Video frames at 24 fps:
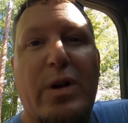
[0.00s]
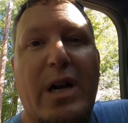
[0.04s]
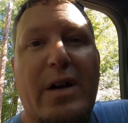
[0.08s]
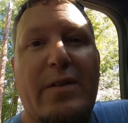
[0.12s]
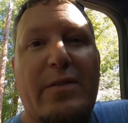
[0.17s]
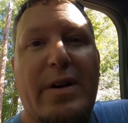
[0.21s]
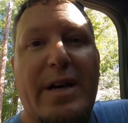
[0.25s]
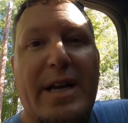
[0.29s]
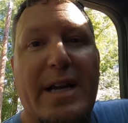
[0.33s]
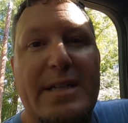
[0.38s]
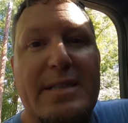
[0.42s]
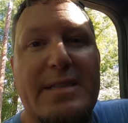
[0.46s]

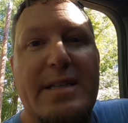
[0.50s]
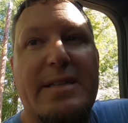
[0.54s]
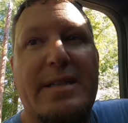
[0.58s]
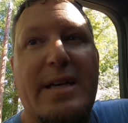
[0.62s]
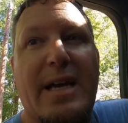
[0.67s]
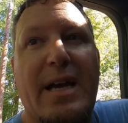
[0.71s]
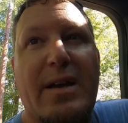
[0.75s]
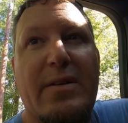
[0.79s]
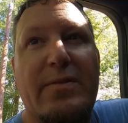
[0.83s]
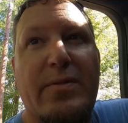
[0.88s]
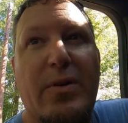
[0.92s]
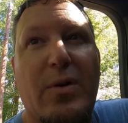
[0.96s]
Whenever it gets the
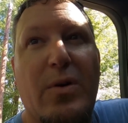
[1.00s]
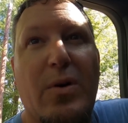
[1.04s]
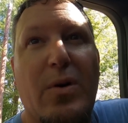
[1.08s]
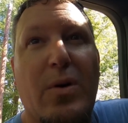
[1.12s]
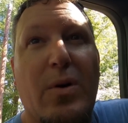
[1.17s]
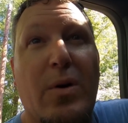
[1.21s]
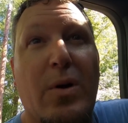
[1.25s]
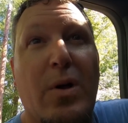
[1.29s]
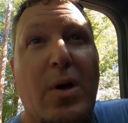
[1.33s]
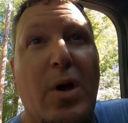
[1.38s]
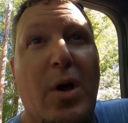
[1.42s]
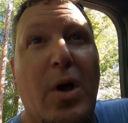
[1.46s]
tank
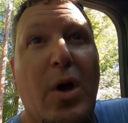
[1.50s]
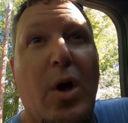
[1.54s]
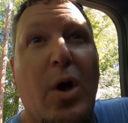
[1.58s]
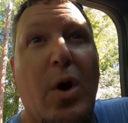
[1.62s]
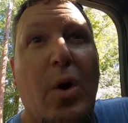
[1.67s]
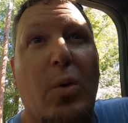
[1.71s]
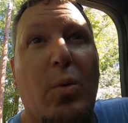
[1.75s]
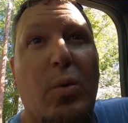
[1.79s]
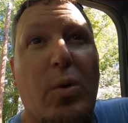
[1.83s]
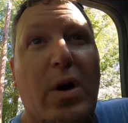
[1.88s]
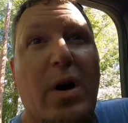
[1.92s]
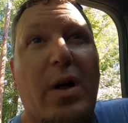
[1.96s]
full,
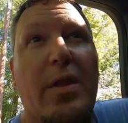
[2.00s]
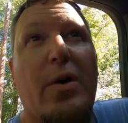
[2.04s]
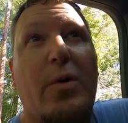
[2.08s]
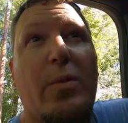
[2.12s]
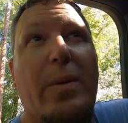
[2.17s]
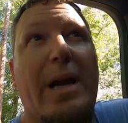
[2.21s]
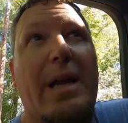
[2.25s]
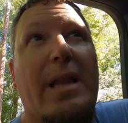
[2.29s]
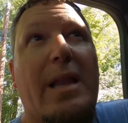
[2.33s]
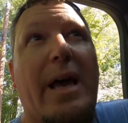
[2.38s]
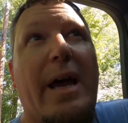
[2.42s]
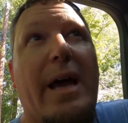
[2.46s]
will the
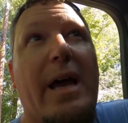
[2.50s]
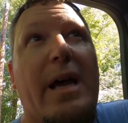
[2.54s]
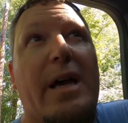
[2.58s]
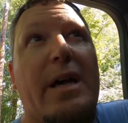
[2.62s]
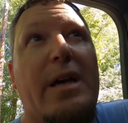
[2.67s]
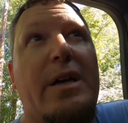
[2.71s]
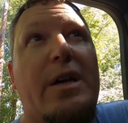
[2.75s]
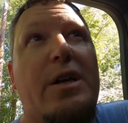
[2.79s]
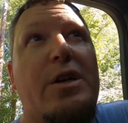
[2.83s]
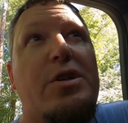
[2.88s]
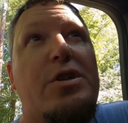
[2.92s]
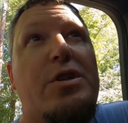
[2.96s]

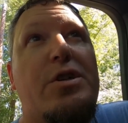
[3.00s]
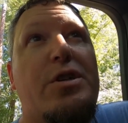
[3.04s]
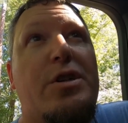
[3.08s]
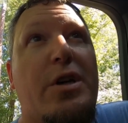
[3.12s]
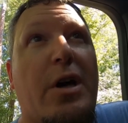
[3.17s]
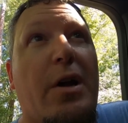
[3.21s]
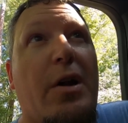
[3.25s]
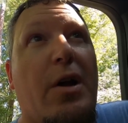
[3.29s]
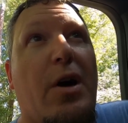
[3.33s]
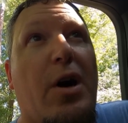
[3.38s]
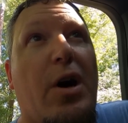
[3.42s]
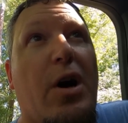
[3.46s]
relay
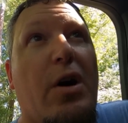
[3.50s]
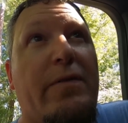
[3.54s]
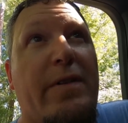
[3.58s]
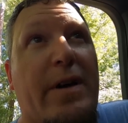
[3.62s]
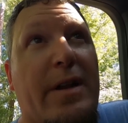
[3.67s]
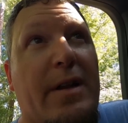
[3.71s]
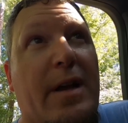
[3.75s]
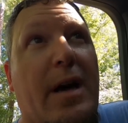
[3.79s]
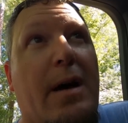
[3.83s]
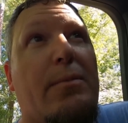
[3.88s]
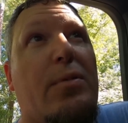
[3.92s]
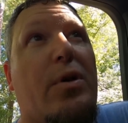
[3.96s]
shut off
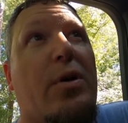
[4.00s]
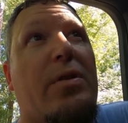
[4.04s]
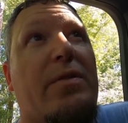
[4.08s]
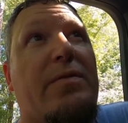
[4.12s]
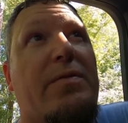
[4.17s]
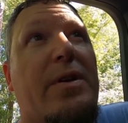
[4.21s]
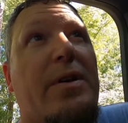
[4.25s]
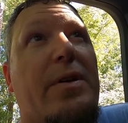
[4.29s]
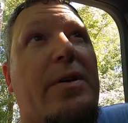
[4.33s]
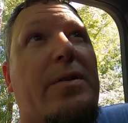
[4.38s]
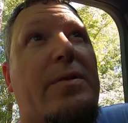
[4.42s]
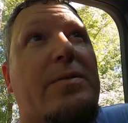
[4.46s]
and not blow
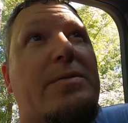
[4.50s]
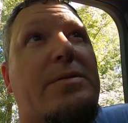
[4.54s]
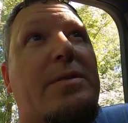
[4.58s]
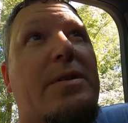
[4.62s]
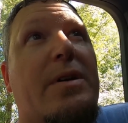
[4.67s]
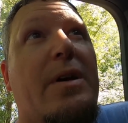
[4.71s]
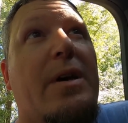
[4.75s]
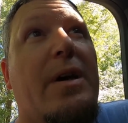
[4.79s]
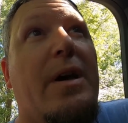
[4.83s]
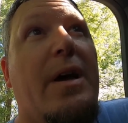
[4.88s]
the fuse?